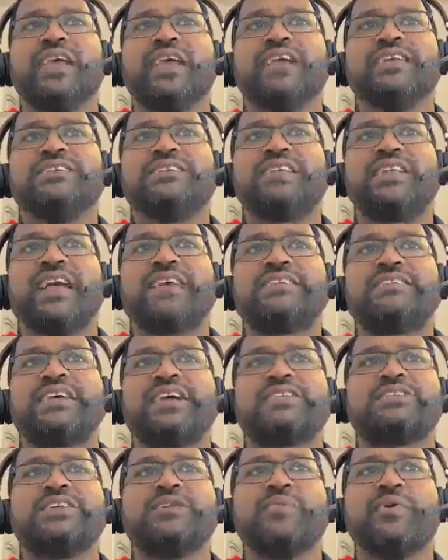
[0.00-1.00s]
Each
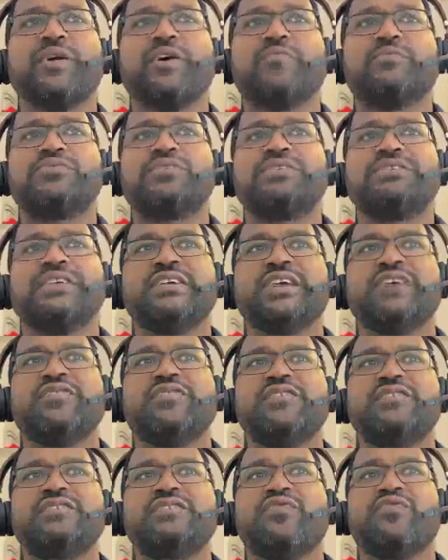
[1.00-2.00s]
transaction becomes a
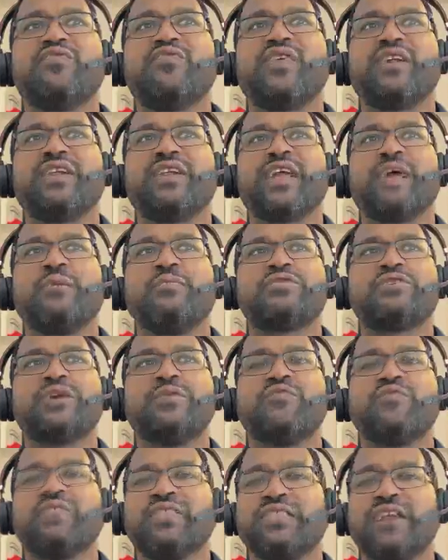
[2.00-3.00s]
sequence of one time
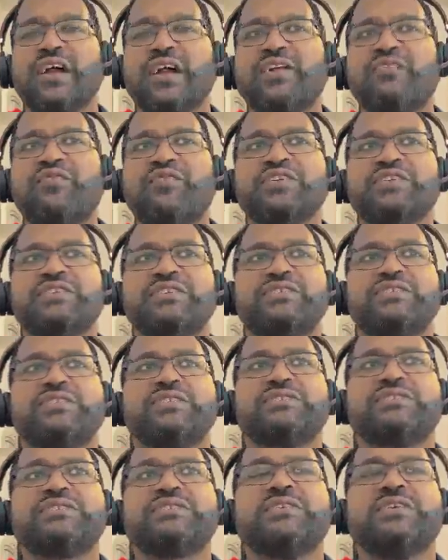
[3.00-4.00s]
step with 30
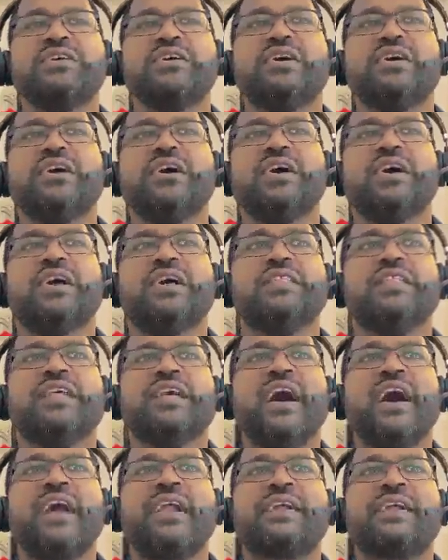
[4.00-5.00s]
features.
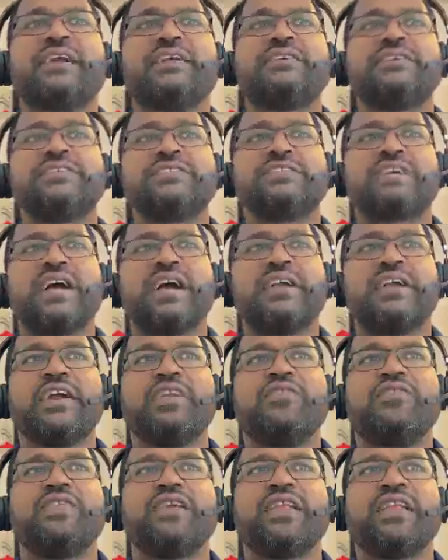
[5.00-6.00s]
The architecture
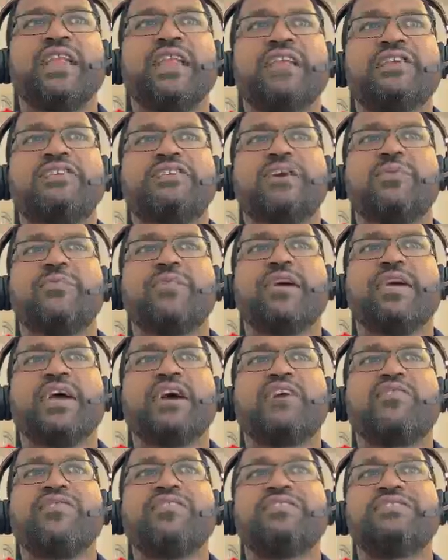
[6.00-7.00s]
started with an LSTM
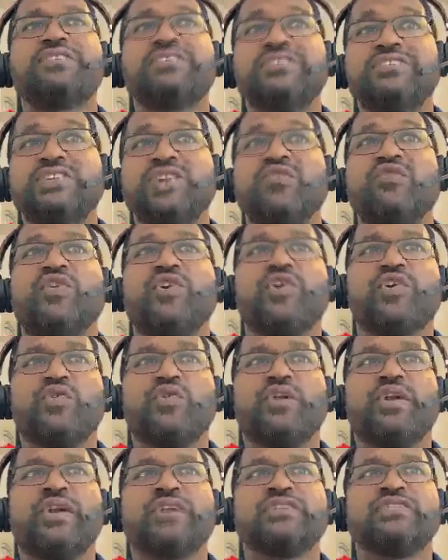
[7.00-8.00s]
layer with 64
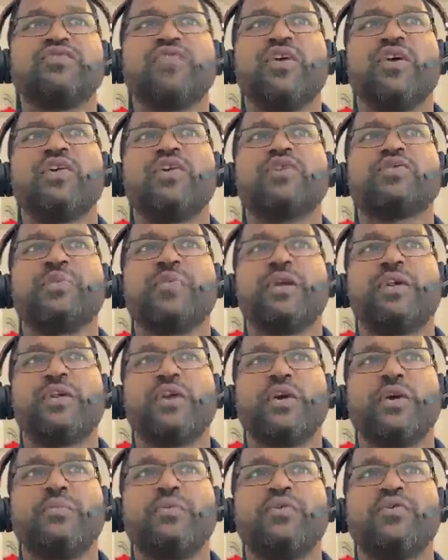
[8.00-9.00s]
units, followed by
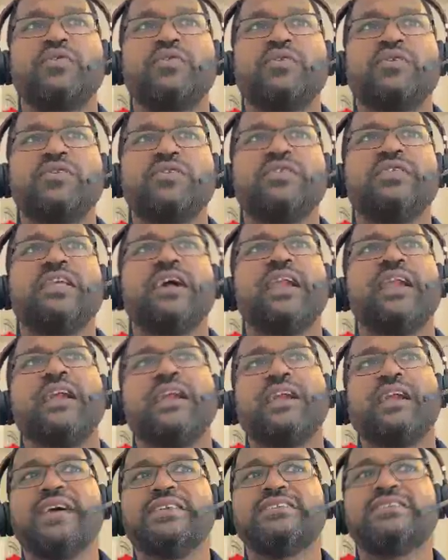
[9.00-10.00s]
dropout, then a
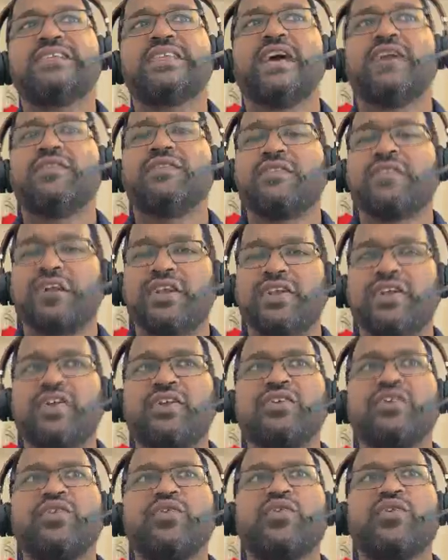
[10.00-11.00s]
dense layer with
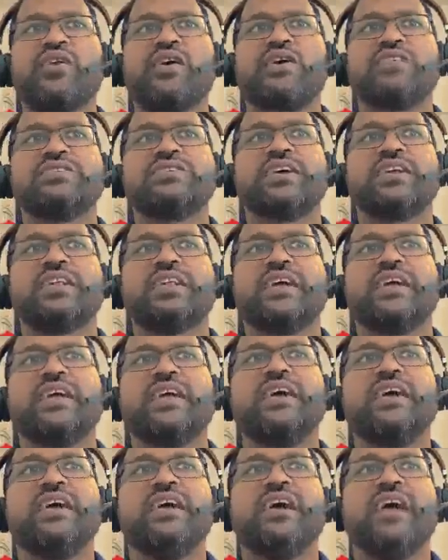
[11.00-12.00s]
32 neurons, and
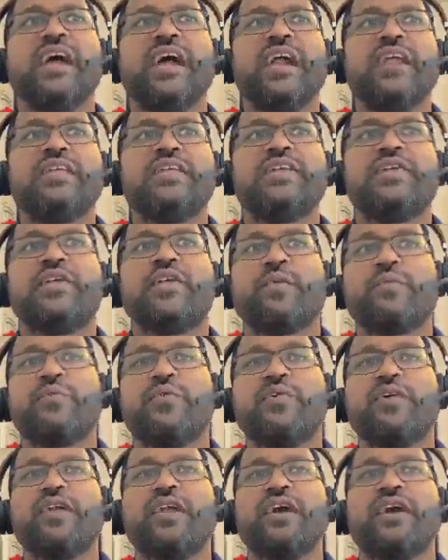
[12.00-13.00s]
another
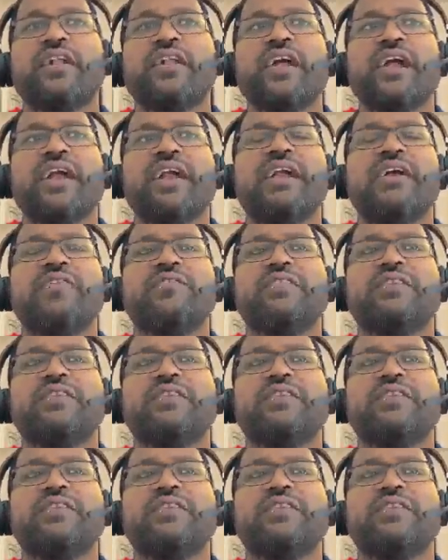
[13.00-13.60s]
dropout layer ending